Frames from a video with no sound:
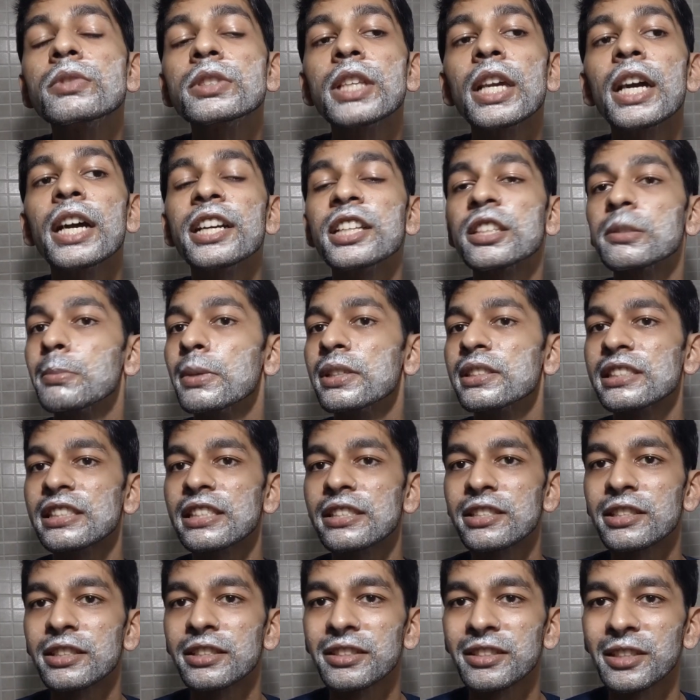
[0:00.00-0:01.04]
Yeah, it's much
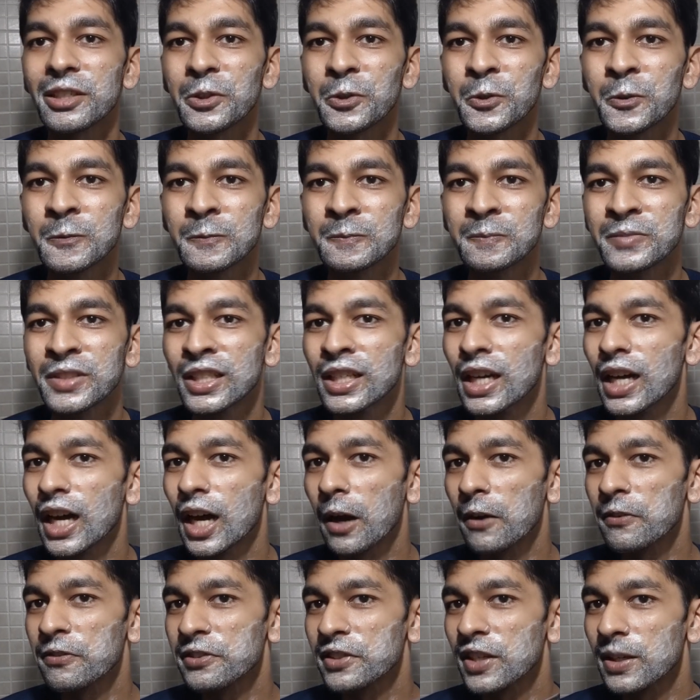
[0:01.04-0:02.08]
easier now.
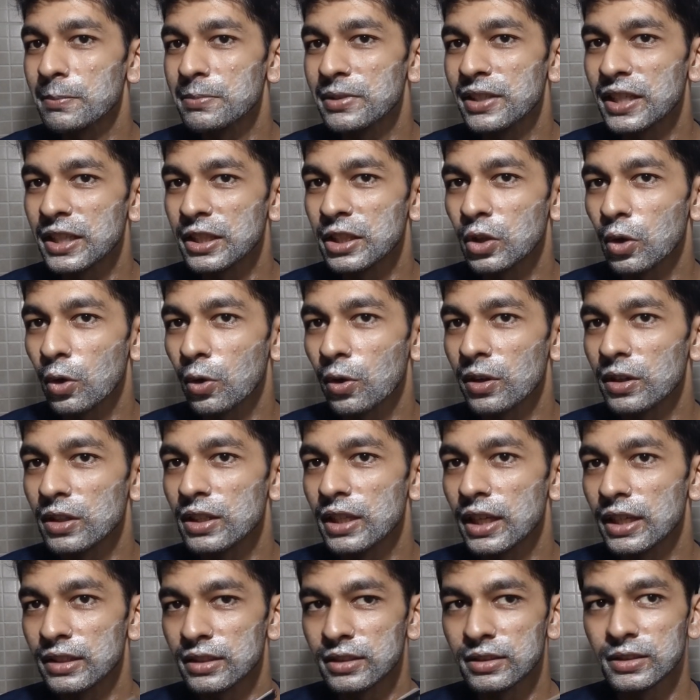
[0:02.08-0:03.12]
After I applied the
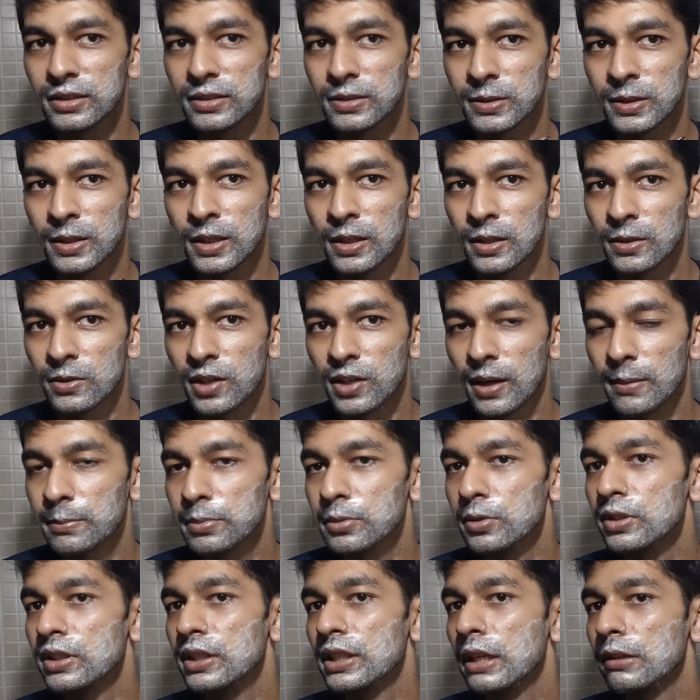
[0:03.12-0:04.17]
oil and the
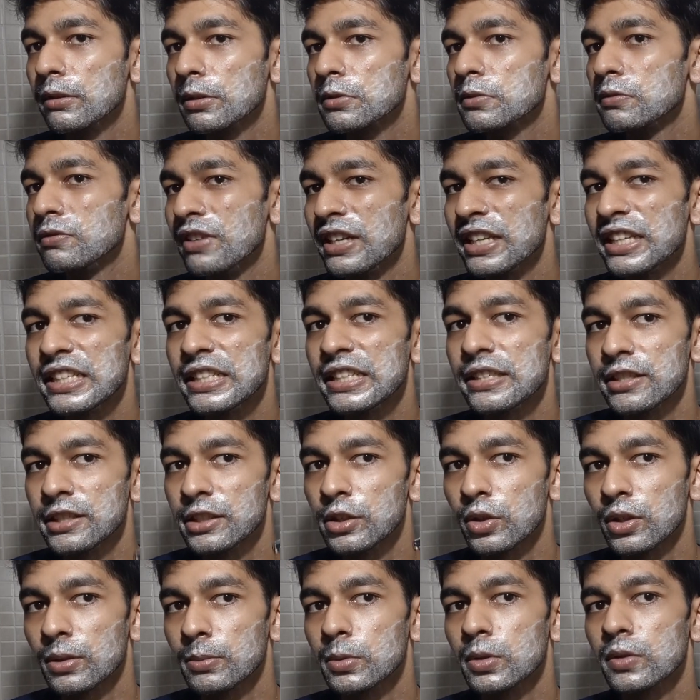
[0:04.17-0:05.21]
shampoo again, it was very
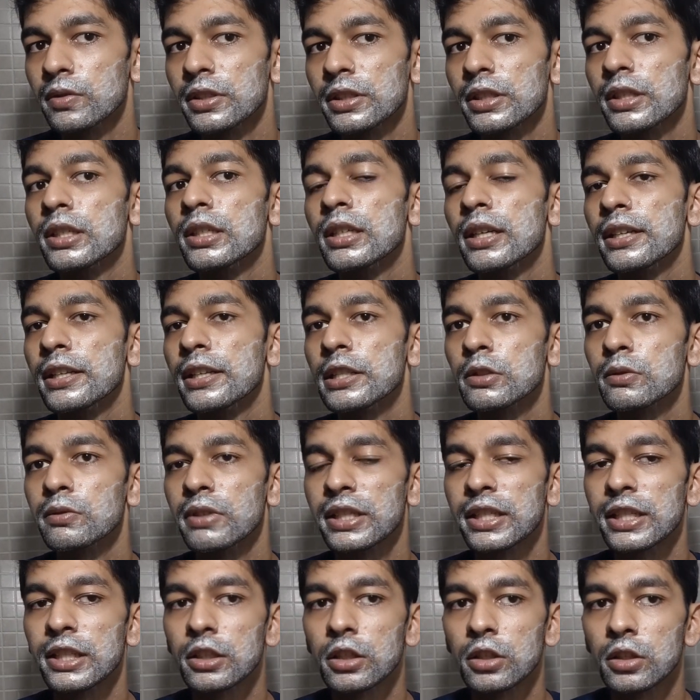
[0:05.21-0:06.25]
easy to remove it, and it's
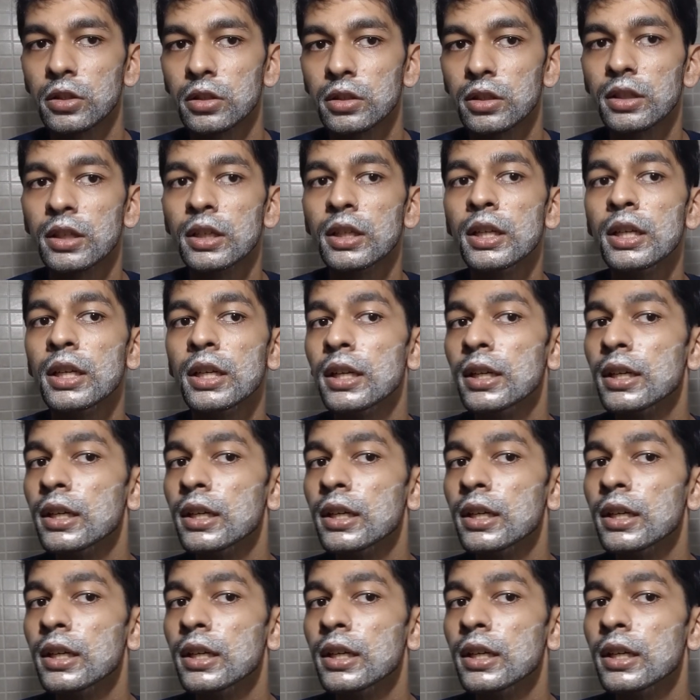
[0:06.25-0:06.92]
very good.